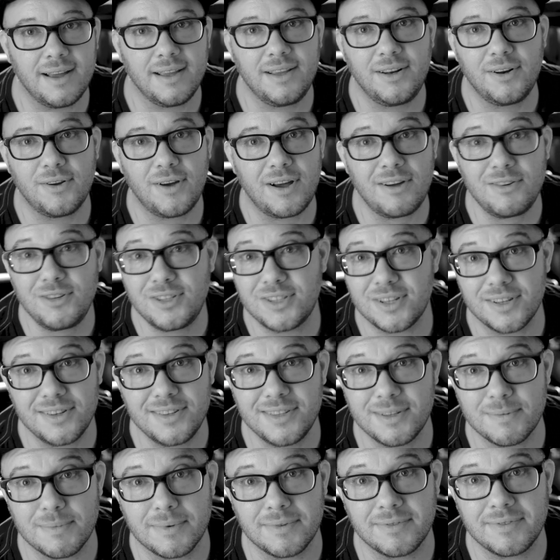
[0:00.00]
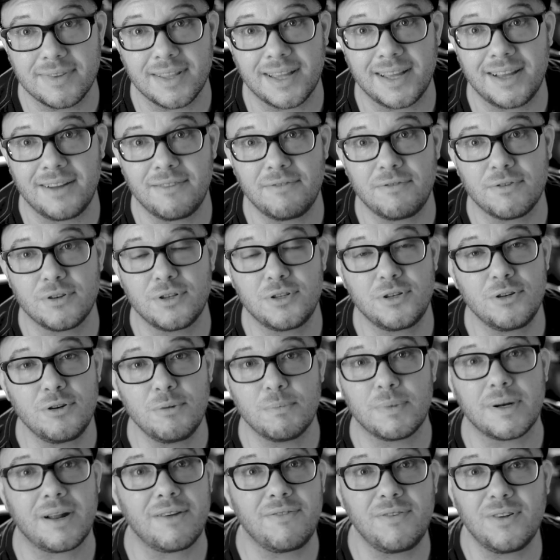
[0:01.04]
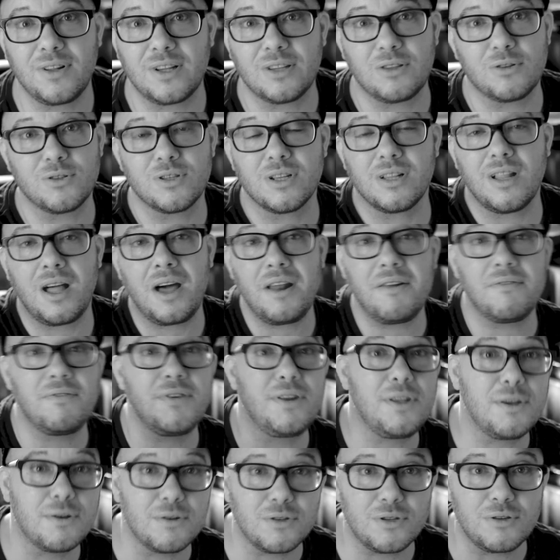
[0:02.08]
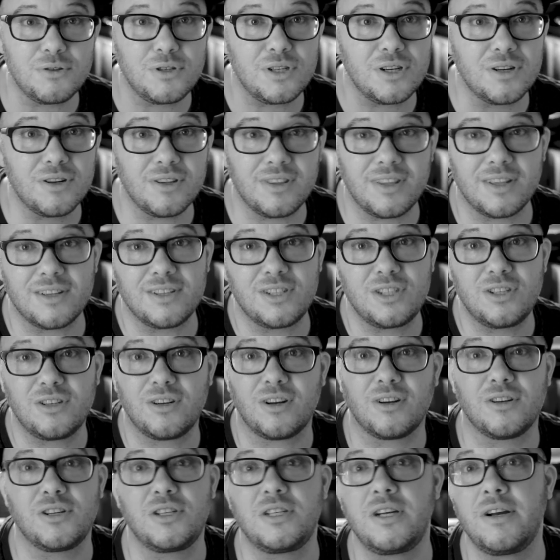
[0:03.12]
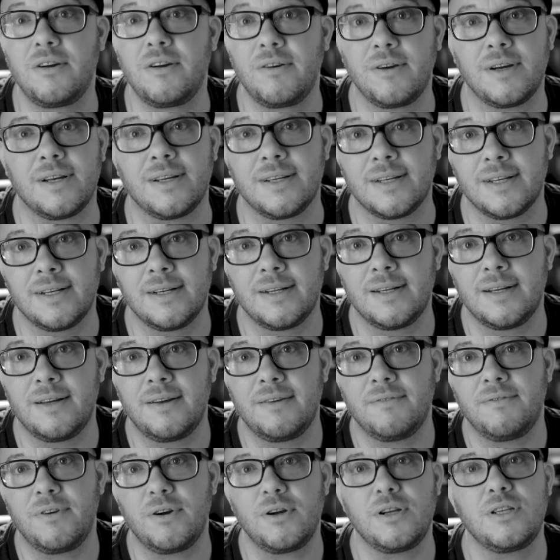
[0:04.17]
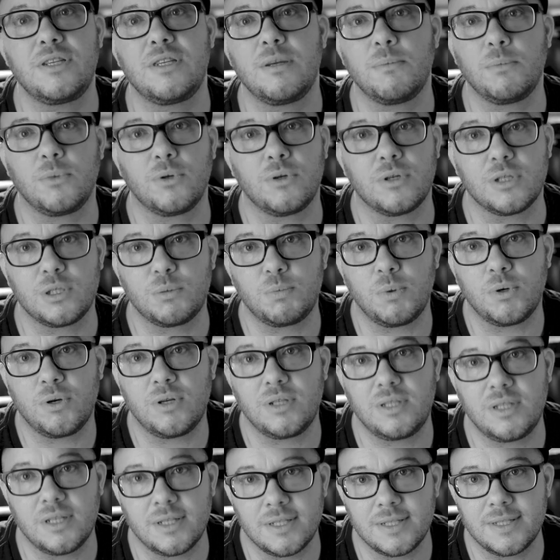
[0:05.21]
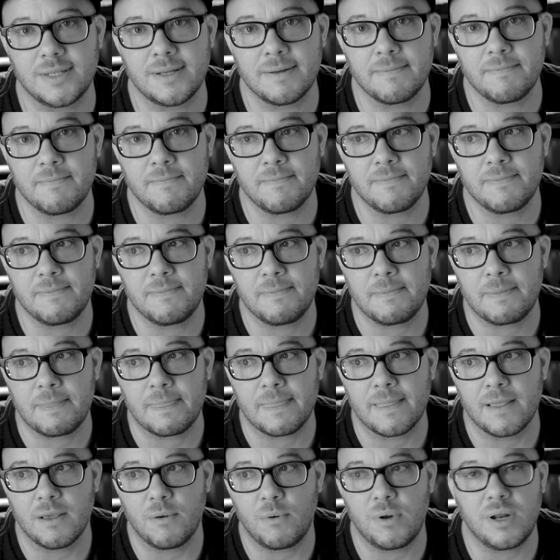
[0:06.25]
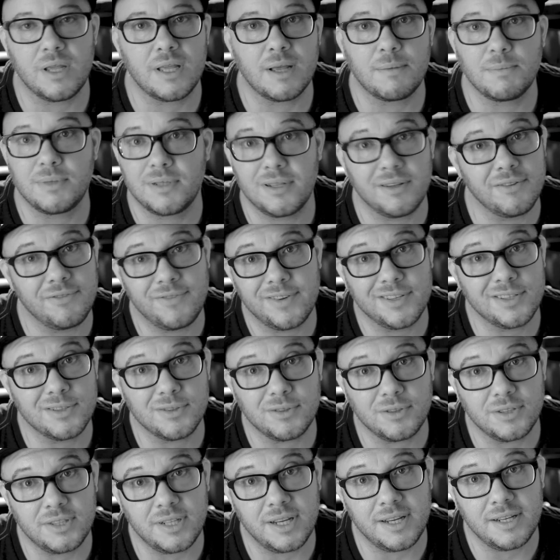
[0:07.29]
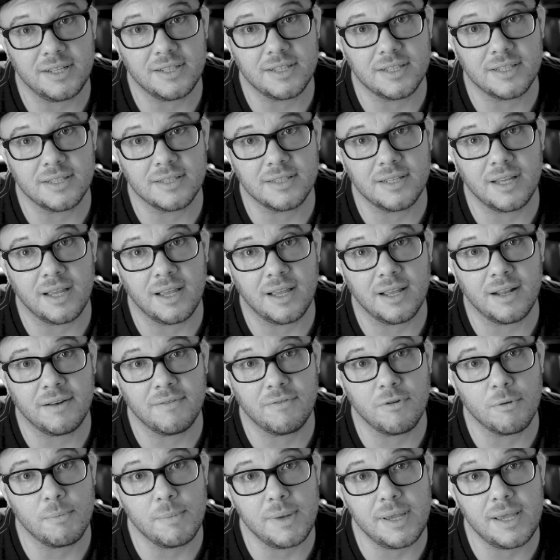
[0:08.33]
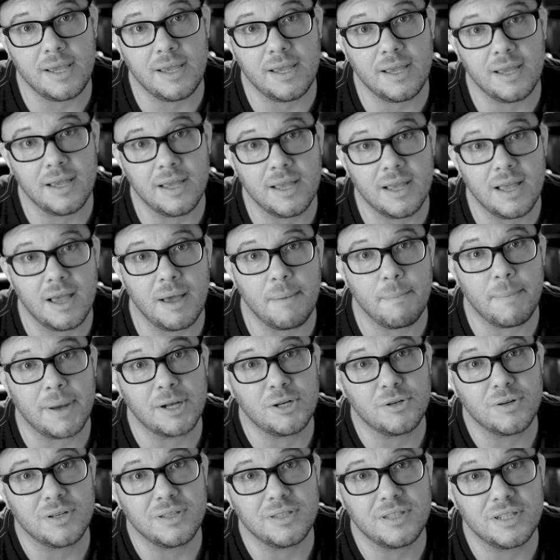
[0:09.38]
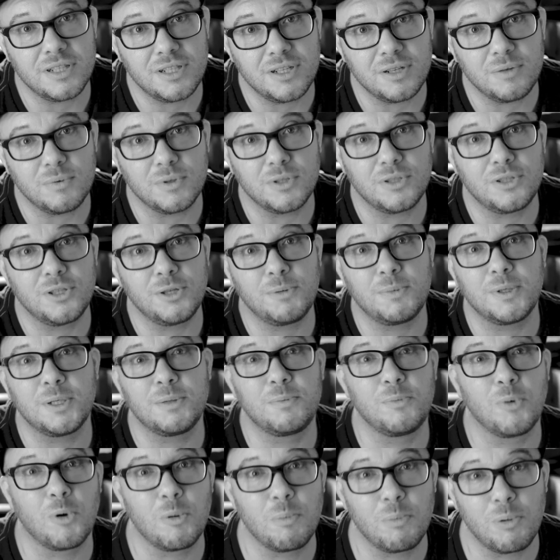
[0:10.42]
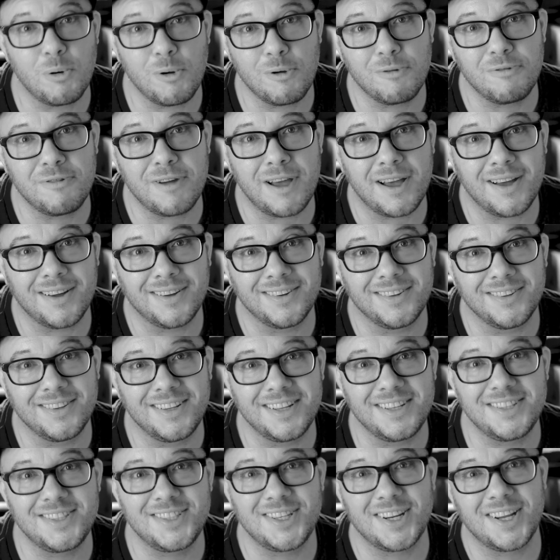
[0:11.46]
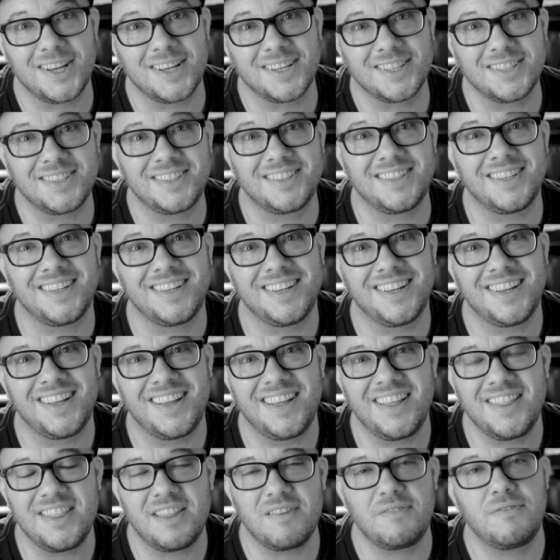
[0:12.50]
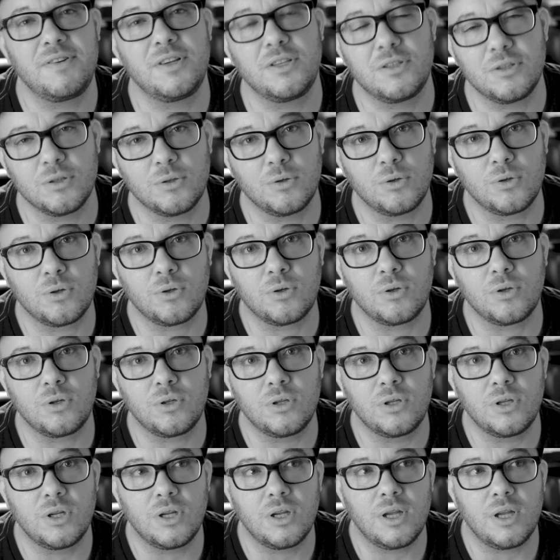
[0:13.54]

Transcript: you know, I'll share some of that for sure, but I feel like there's a lot of videos that are sharing very similar experiences when it comes to the physical changes. And for me, my transition was so much more profound than just the physical.